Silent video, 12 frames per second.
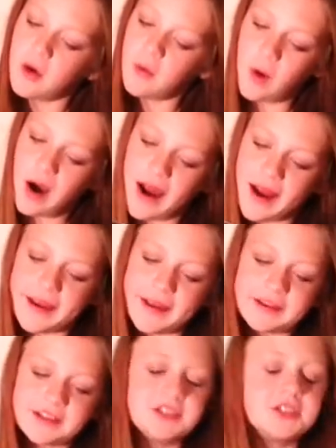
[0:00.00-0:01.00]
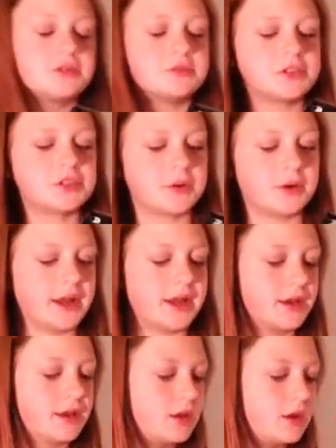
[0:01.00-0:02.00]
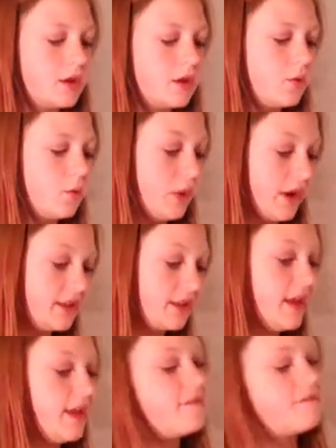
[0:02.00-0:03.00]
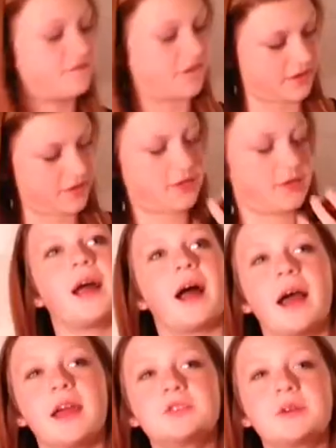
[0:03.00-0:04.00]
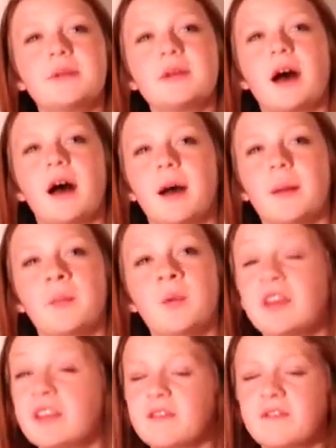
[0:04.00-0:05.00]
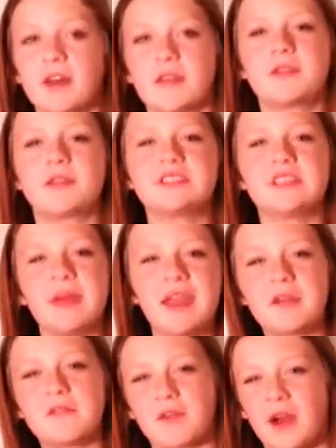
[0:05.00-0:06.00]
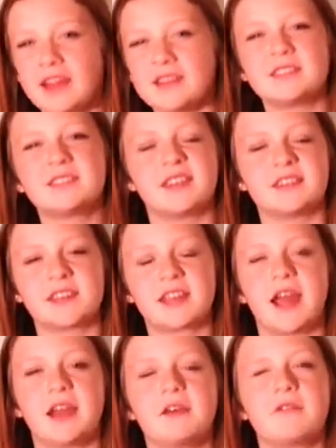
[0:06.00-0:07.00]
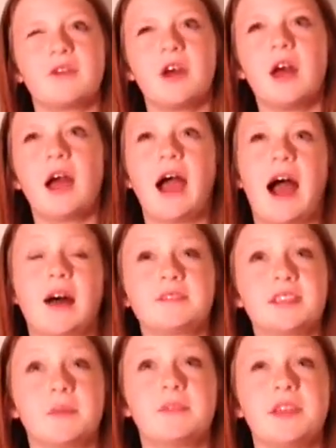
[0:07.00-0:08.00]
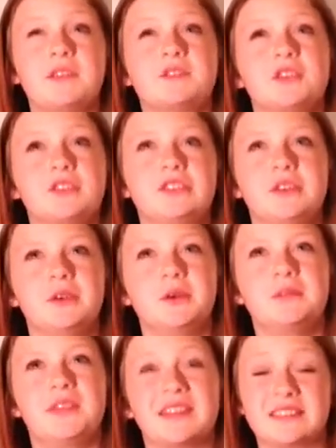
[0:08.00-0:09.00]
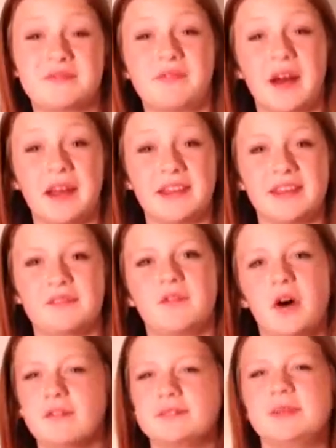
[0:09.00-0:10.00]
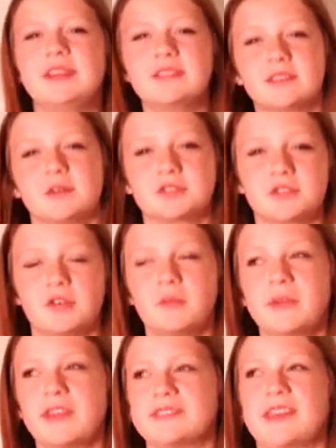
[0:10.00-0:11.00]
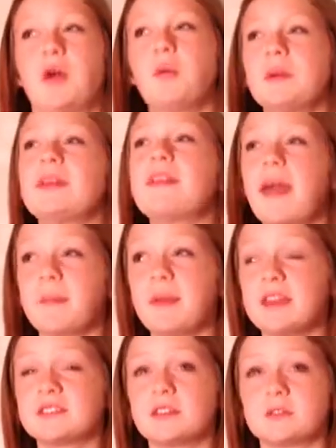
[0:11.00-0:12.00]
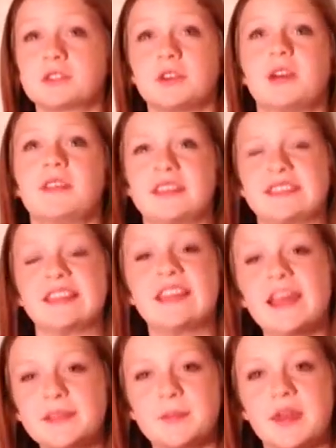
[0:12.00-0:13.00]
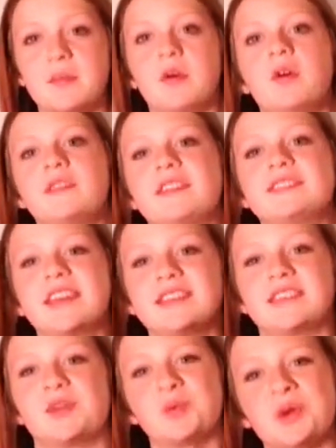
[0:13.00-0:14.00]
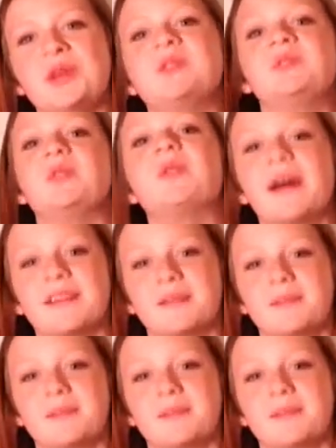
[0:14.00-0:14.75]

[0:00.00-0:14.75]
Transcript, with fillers: why did you join Weekly Fifth? I joined um, Weekly Fifth to make friends and to kind of have something to do that's fun and involves being social because I don't really like being social unless I like the people. In this case, I really do like